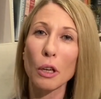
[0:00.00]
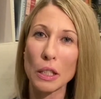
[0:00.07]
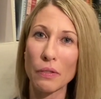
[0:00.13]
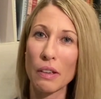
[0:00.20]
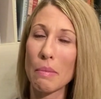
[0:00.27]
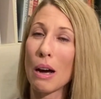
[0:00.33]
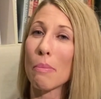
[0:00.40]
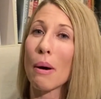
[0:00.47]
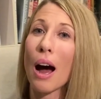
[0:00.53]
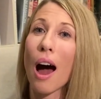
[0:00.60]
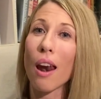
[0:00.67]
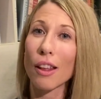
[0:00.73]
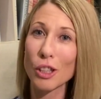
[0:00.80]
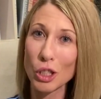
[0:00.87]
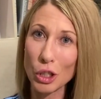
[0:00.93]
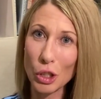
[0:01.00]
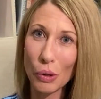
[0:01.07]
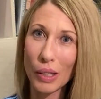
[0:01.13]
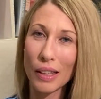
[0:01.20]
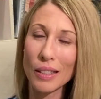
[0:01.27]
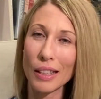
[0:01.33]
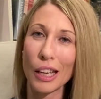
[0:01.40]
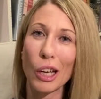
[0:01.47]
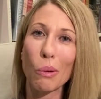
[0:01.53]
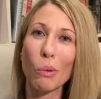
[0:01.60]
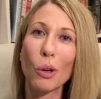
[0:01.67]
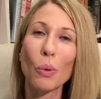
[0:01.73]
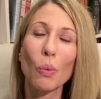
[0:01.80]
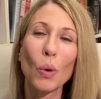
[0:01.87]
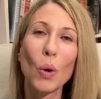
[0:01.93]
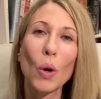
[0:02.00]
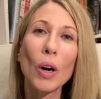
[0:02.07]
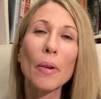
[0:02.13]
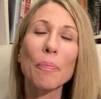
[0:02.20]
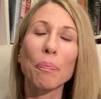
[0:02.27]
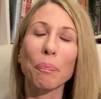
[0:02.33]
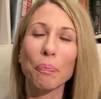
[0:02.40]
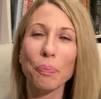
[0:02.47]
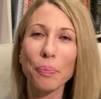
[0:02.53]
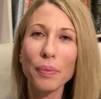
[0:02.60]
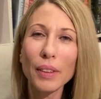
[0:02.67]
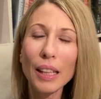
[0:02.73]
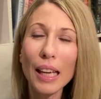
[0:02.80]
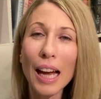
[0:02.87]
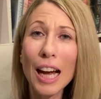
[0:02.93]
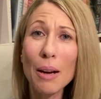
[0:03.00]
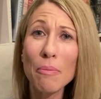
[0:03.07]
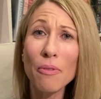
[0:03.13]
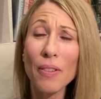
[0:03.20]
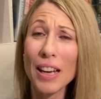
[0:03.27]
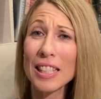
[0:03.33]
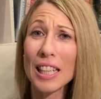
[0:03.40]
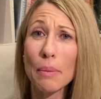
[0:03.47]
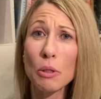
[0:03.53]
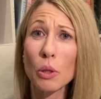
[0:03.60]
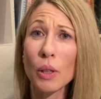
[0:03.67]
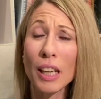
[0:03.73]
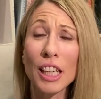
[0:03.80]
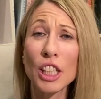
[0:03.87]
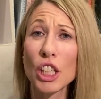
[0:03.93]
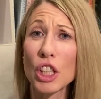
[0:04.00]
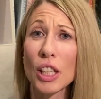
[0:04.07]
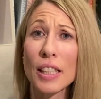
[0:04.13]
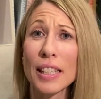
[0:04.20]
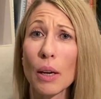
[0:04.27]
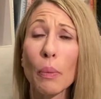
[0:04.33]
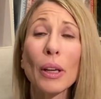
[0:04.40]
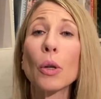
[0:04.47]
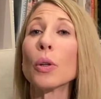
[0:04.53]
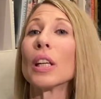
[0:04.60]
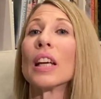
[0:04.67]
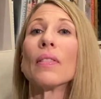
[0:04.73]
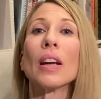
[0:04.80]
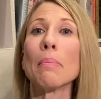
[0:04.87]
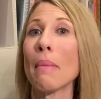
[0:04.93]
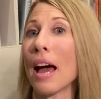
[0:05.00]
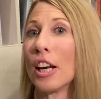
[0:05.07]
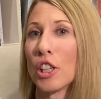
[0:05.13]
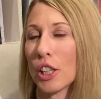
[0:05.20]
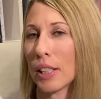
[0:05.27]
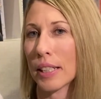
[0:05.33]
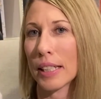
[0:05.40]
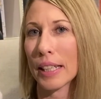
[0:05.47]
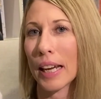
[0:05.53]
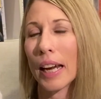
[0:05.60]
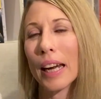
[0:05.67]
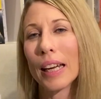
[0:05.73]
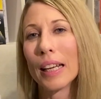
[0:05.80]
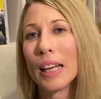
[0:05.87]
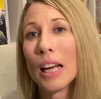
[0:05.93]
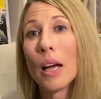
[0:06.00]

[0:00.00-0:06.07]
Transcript: Those female pilots during the Second World War um, faced up to conditions that we couldn't even imagine today.